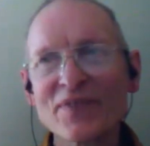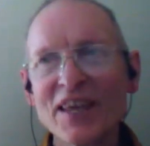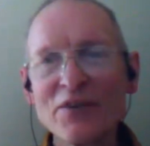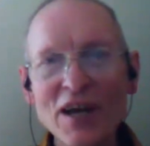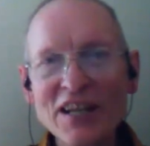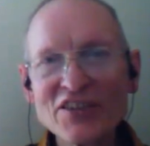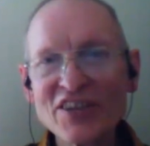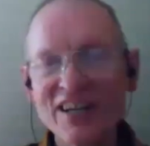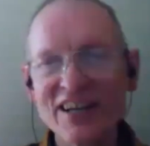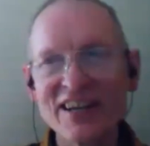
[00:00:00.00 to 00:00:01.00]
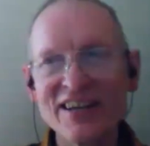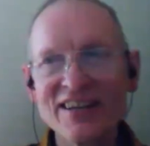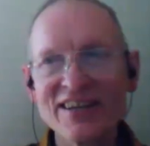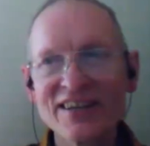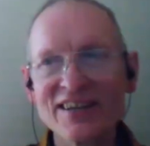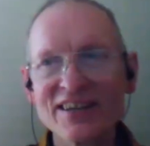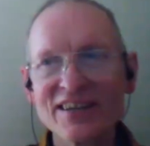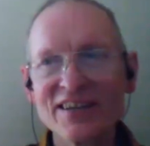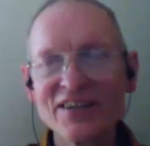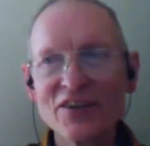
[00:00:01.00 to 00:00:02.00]
Eventually,
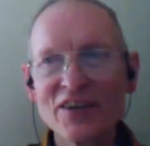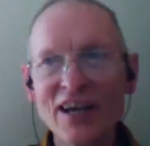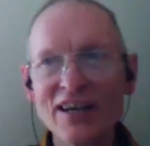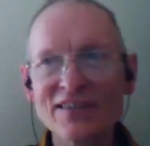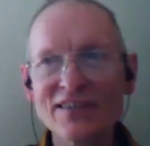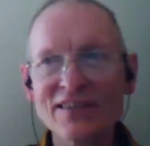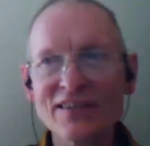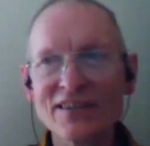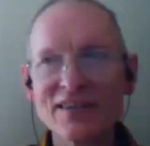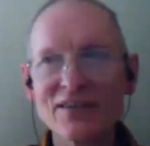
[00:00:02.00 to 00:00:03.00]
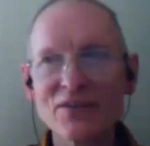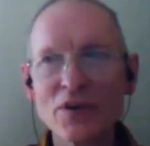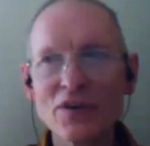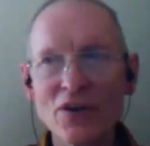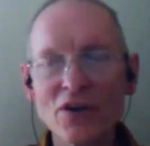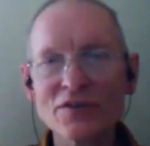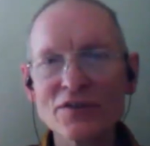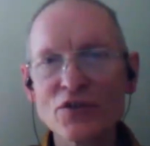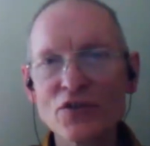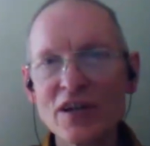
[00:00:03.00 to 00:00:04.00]
you get, with lots
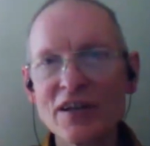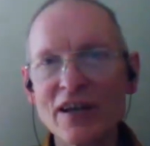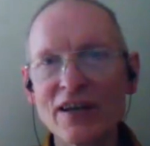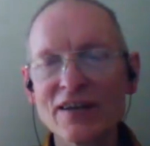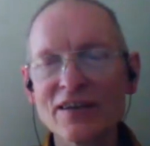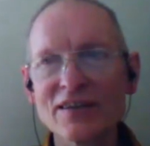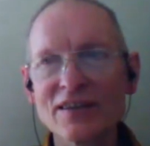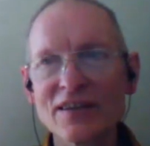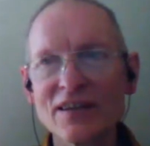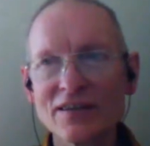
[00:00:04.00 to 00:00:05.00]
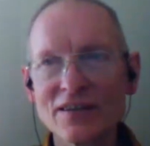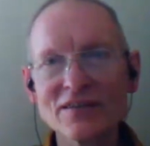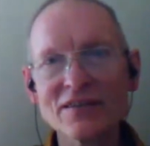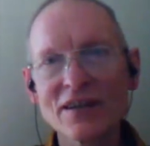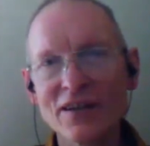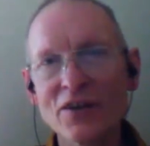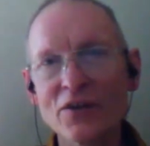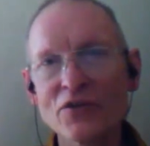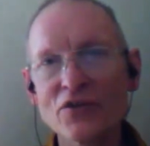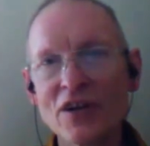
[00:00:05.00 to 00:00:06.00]
of training, it does take a
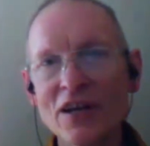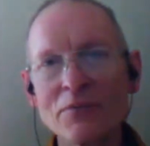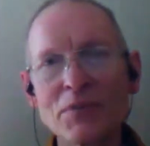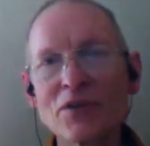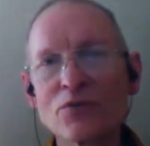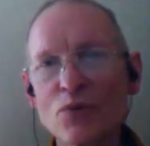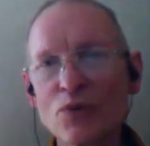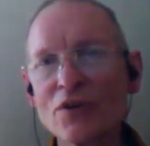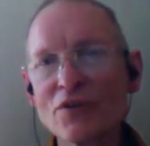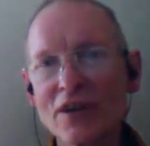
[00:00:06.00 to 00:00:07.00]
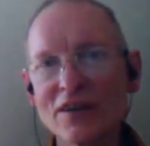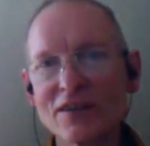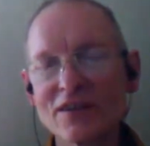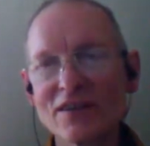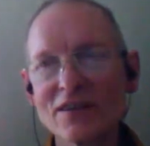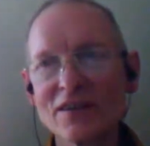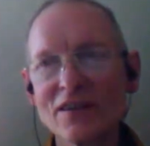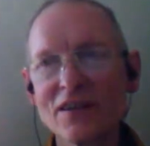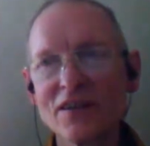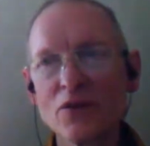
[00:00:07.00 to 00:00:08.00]
lot of training, but it's worth it.
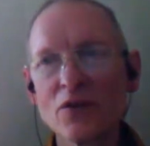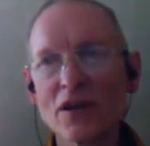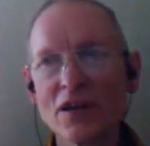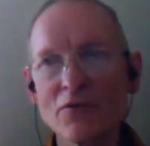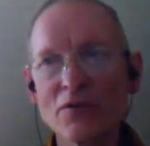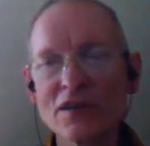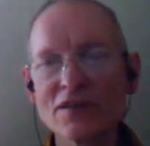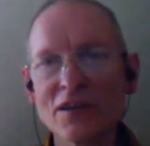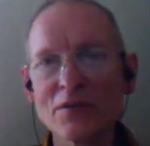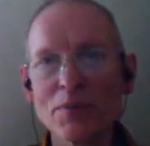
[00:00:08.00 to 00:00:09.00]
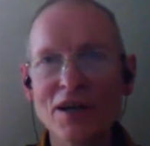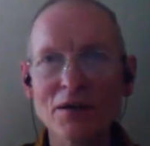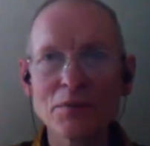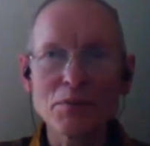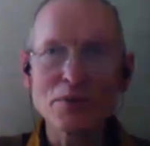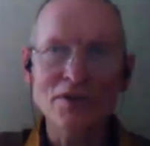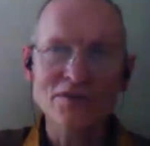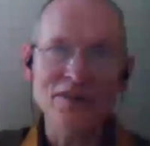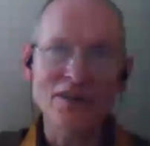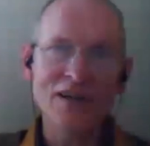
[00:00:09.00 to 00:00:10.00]
You can eventually become a
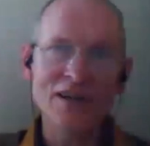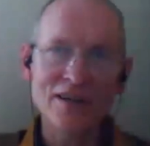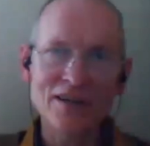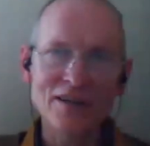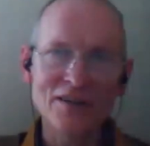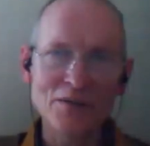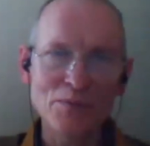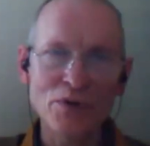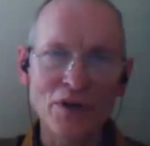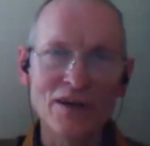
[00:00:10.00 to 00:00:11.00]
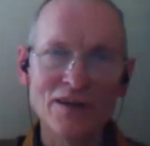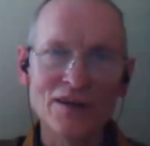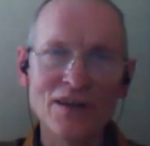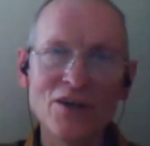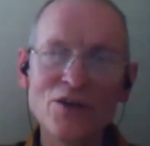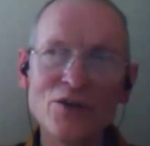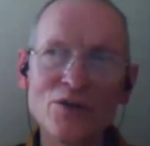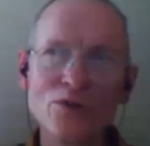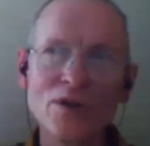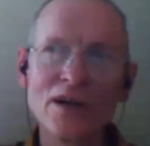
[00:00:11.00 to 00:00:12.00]
person like the Buddha,
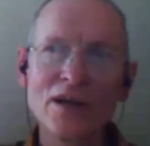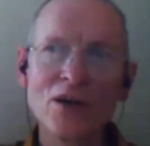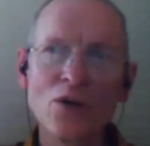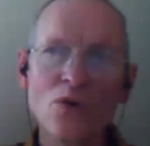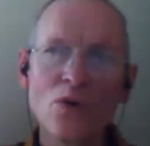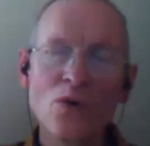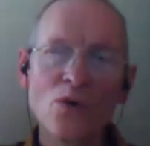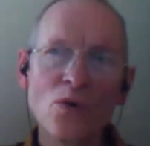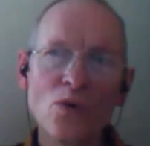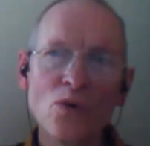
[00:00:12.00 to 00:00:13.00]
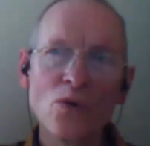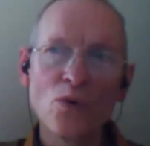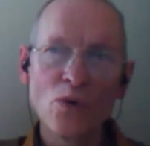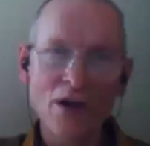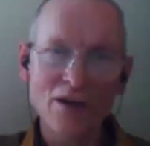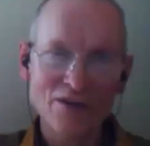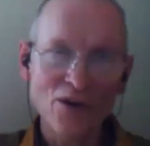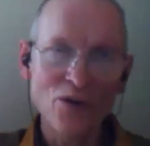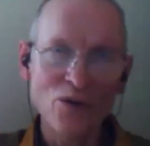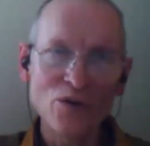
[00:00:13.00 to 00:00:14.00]
who, we are
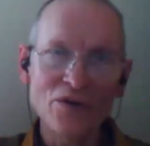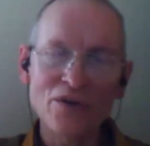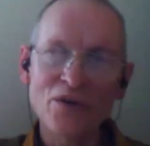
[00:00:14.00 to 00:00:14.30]
told,